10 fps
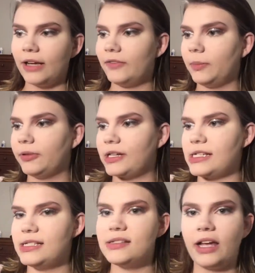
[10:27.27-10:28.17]
I feel pretty
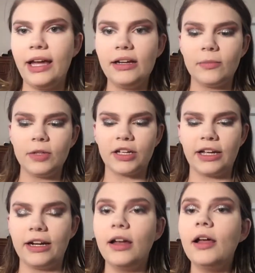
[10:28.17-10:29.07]
set, and I'm
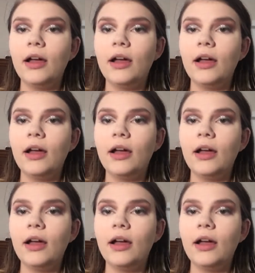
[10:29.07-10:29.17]
looking